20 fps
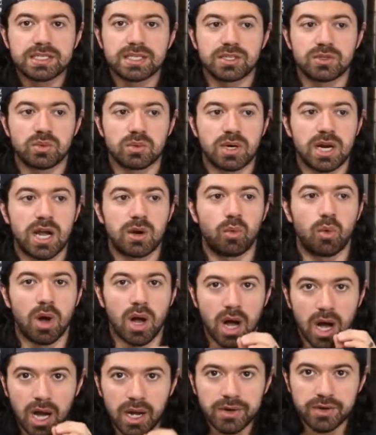is what I will
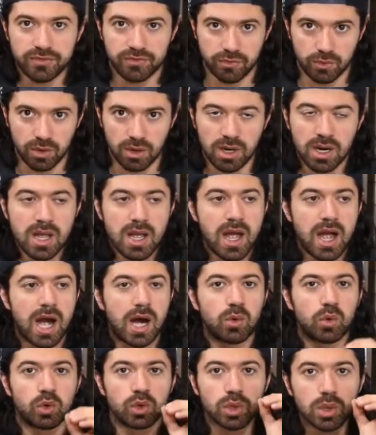hunt for. I
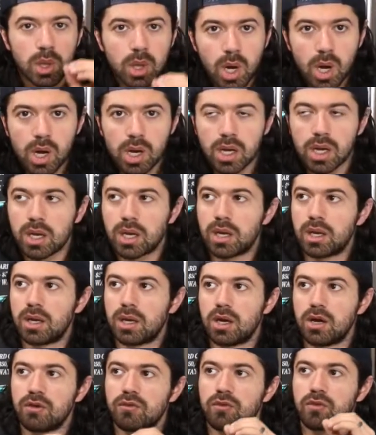will look
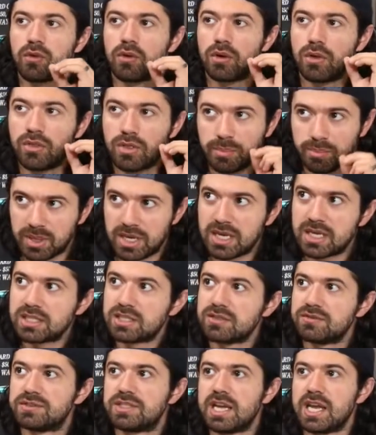for the
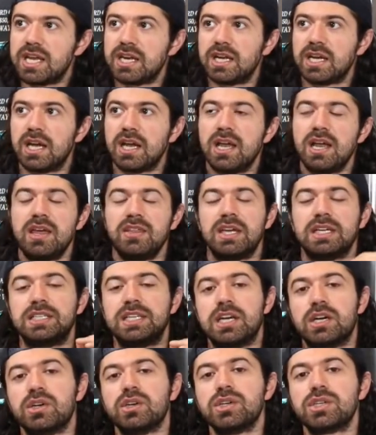piece of data that
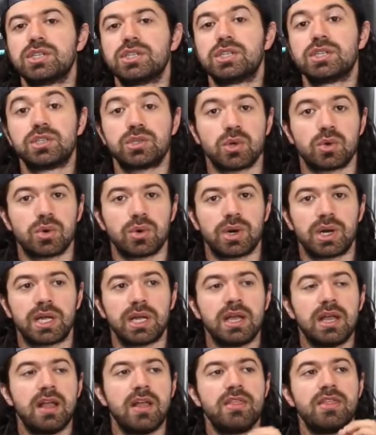tells the
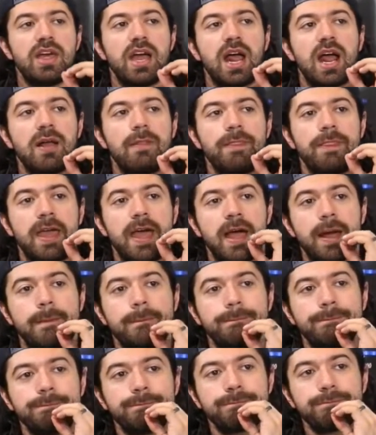story that
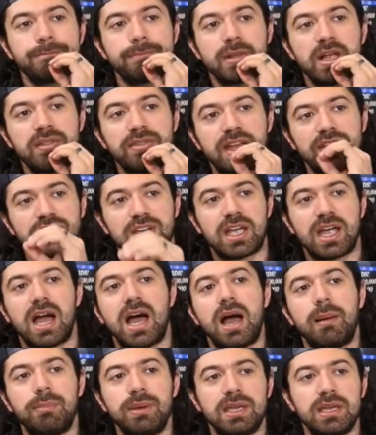that that the
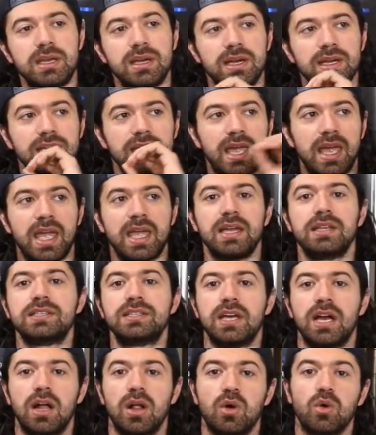copy can't
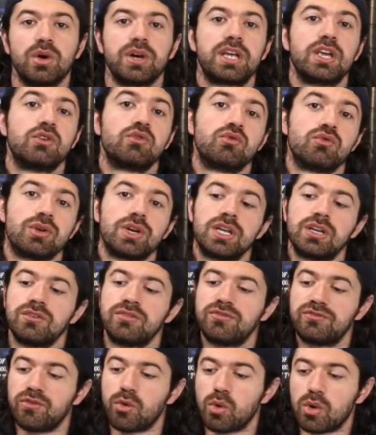tell or it can
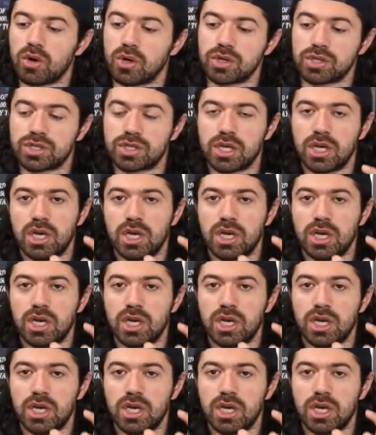reinforce